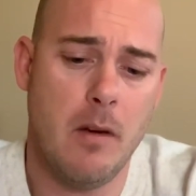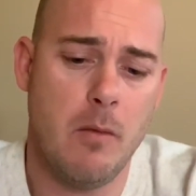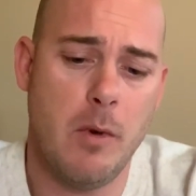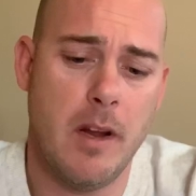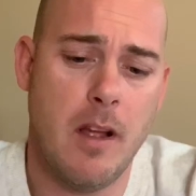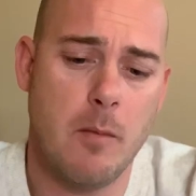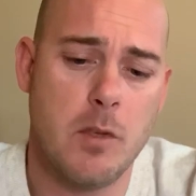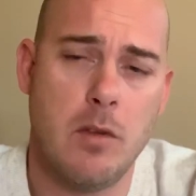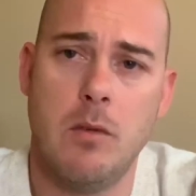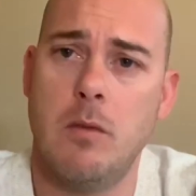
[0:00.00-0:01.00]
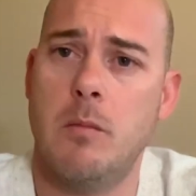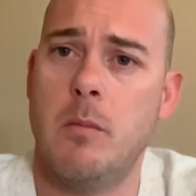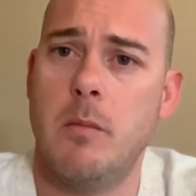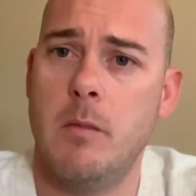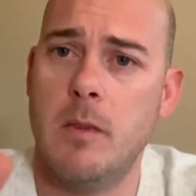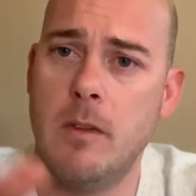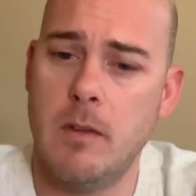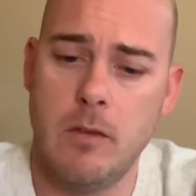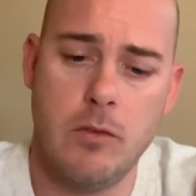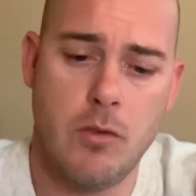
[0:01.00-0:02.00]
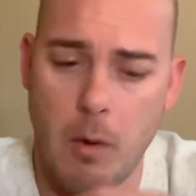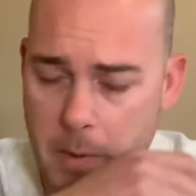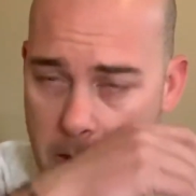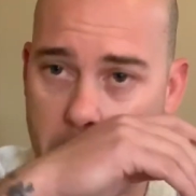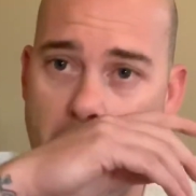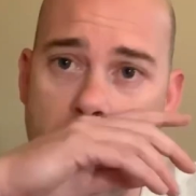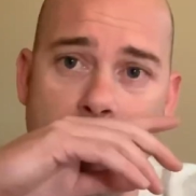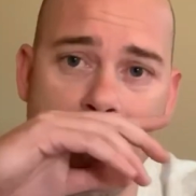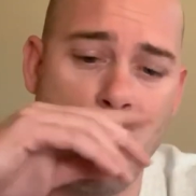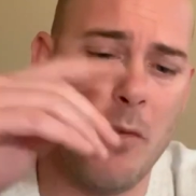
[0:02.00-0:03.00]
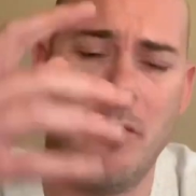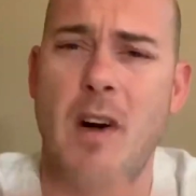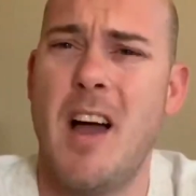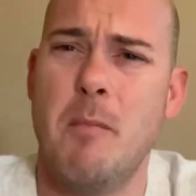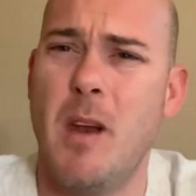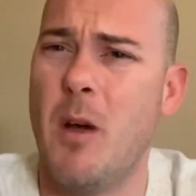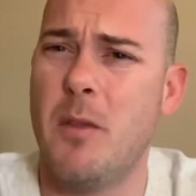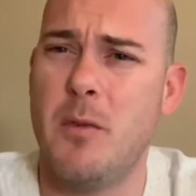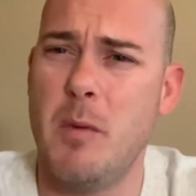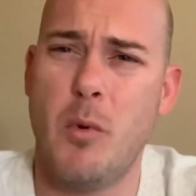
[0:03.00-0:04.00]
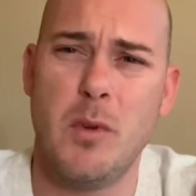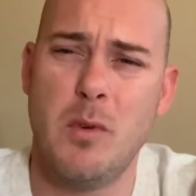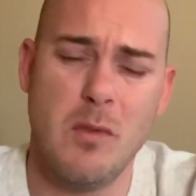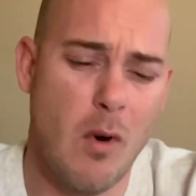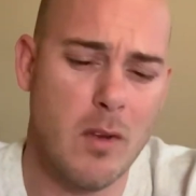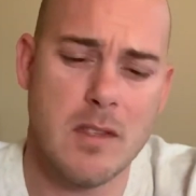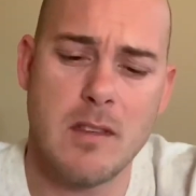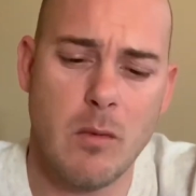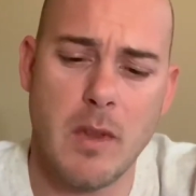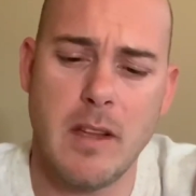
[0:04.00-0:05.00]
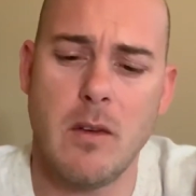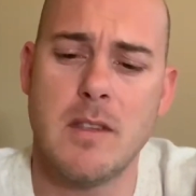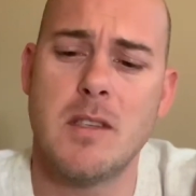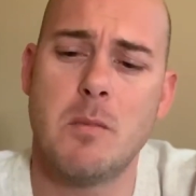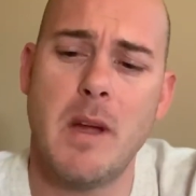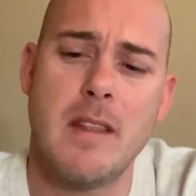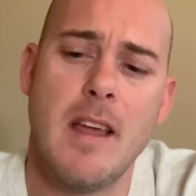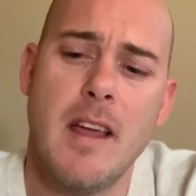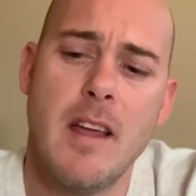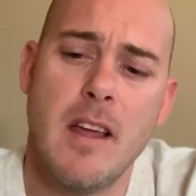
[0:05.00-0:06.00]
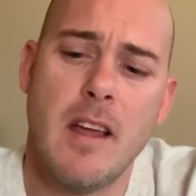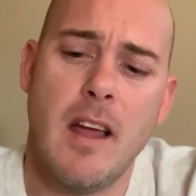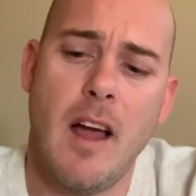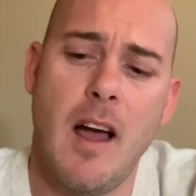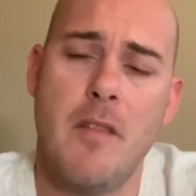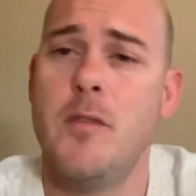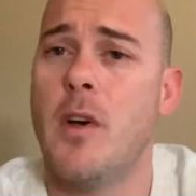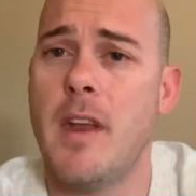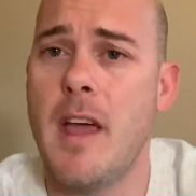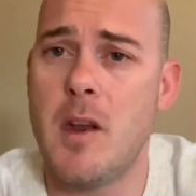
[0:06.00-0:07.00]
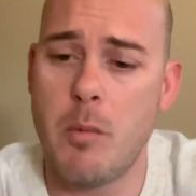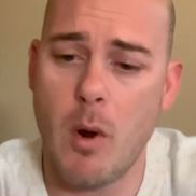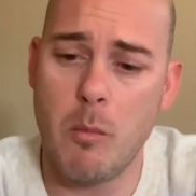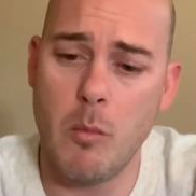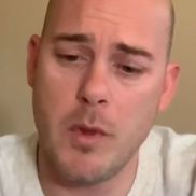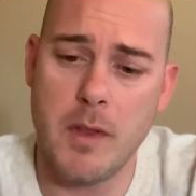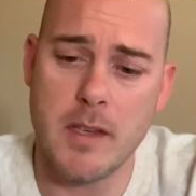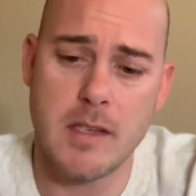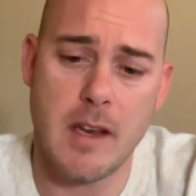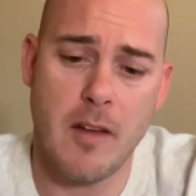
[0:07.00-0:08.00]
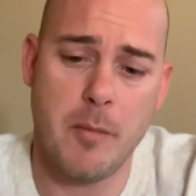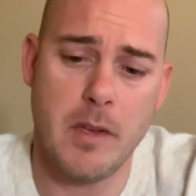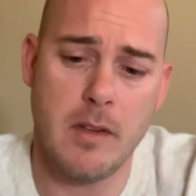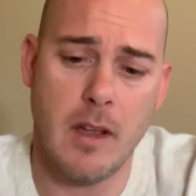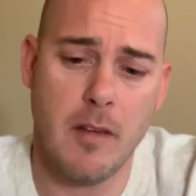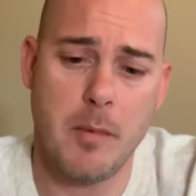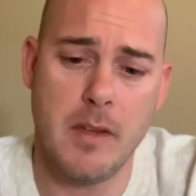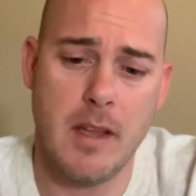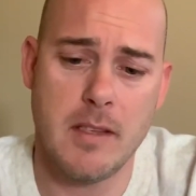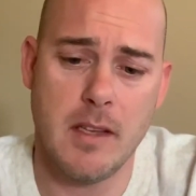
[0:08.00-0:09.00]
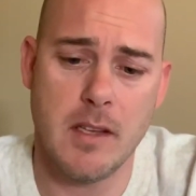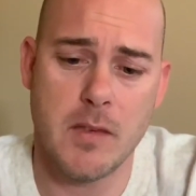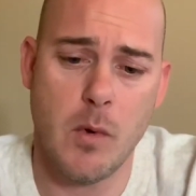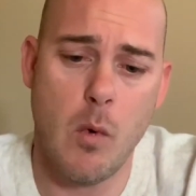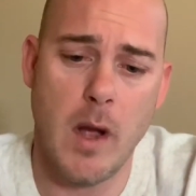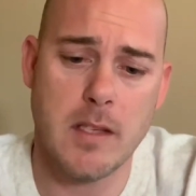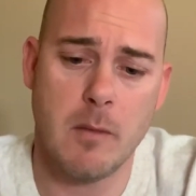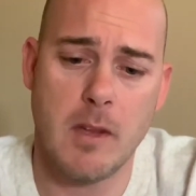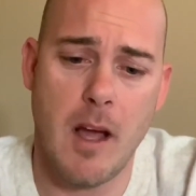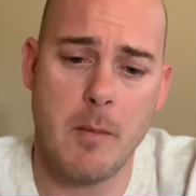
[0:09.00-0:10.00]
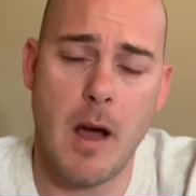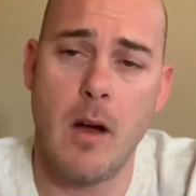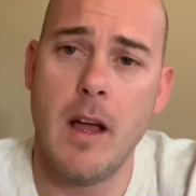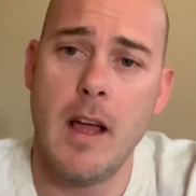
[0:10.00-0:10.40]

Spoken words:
When it comes to dropping the power, it won't fire below 3.2 volts and all that nonsense. But I've not had a problem with this, and I've been testing this for quite some time now.